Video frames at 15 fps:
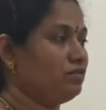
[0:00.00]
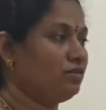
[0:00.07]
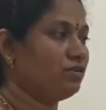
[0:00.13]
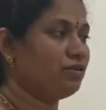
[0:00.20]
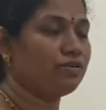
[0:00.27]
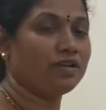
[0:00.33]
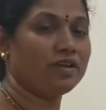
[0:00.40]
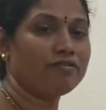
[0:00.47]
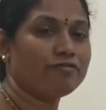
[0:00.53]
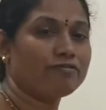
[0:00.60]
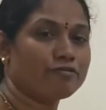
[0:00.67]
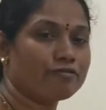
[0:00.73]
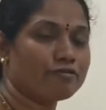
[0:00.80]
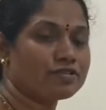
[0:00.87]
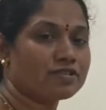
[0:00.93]
During
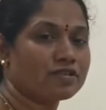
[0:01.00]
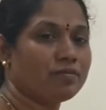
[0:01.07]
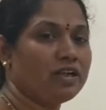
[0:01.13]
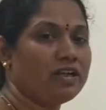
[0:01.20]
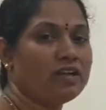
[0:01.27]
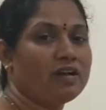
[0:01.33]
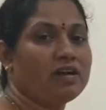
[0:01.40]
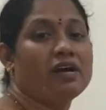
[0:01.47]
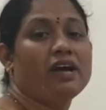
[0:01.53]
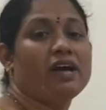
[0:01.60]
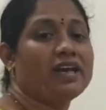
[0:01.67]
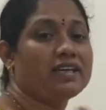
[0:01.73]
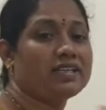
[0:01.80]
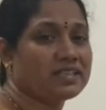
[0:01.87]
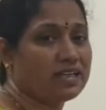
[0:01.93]
forcible
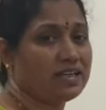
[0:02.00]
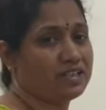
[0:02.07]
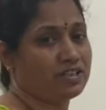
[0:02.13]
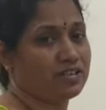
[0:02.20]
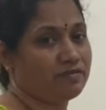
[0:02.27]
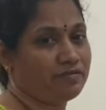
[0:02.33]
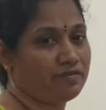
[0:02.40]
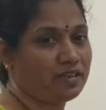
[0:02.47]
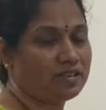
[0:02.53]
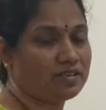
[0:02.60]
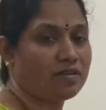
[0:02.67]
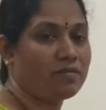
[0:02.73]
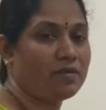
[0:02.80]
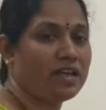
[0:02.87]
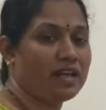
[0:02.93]
exhalation. For
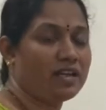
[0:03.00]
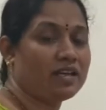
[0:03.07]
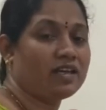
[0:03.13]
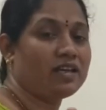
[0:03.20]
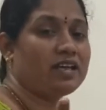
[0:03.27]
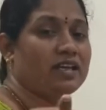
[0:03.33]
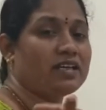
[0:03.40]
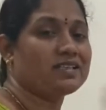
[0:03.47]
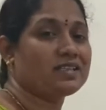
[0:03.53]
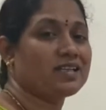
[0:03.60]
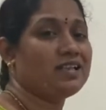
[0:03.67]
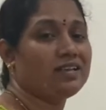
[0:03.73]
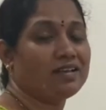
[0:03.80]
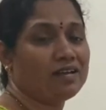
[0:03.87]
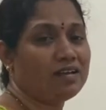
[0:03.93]
example, I can
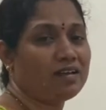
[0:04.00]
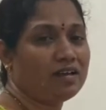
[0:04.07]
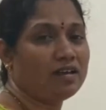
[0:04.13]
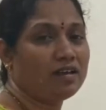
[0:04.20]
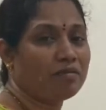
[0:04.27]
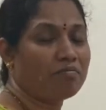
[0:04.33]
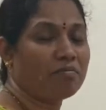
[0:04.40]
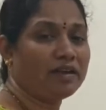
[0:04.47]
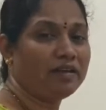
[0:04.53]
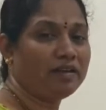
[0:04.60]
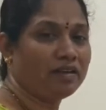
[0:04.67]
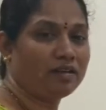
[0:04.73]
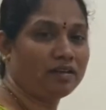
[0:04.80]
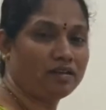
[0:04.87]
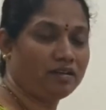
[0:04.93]
exhale my
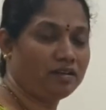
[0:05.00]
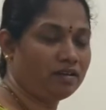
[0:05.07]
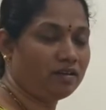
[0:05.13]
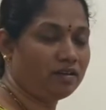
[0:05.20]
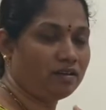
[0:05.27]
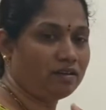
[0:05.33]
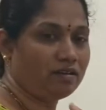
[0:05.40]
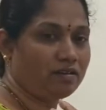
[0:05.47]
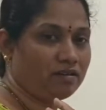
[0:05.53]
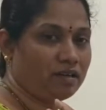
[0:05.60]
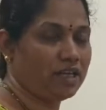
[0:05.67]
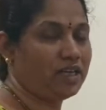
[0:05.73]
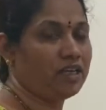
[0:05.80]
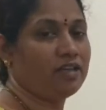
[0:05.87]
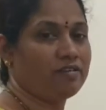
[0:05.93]

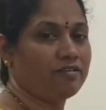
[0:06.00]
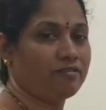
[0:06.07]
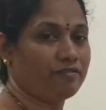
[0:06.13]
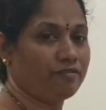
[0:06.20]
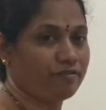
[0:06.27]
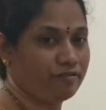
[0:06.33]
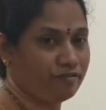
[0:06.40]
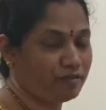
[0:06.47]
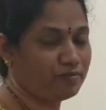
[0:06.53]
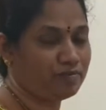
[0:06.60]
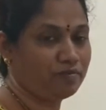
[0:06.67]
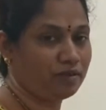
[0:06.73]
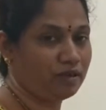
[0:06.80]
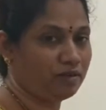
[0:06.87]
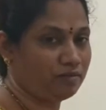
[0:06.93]
air
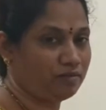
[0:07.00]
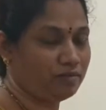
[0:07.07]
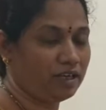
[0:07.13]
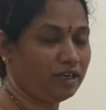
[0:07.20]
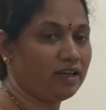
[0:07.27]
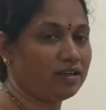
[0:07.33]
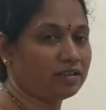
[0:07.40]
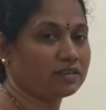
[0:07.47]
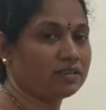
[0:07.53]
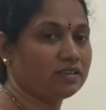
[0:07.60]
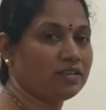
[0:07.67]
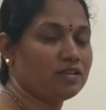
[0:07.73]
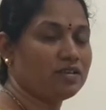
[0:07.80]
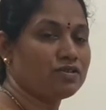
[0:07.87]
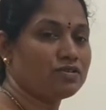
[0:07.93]
from my lung.
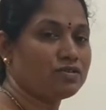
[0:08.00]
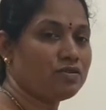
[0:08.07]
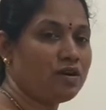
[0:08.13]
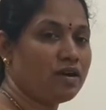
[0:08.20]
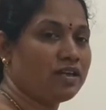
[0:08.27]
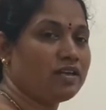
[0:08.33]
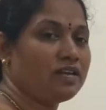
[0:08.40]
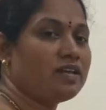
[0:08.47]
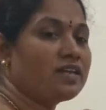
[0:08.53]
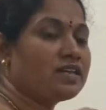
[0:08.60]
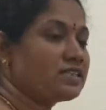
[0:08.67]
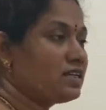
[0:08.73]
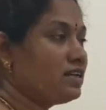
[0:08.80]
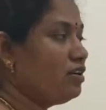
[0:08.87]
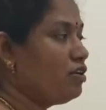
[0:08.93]
So I can
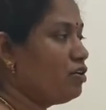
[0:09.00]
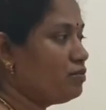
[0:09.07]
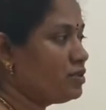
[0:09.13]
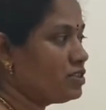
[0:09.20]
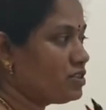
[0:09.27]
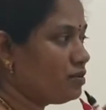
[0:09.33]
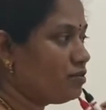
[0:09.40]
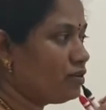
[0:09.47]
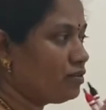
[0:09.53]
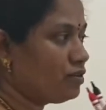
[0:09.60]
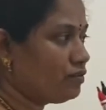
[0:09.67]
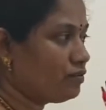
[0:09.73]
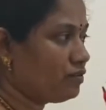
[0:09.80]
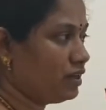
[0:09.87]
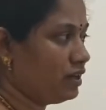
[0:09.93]
exhale how much amount
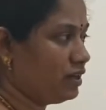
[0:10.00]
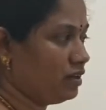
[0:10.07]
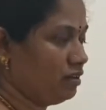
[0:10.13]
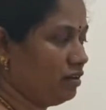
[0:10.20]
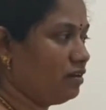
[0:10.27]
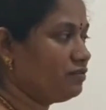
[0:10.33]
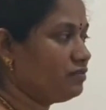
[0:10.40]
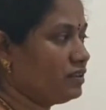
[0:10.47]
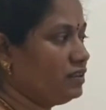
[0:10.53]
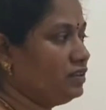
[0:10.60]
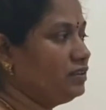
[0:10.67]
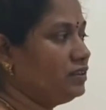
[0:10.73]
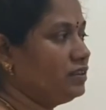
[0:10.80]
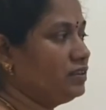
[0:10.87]
of air after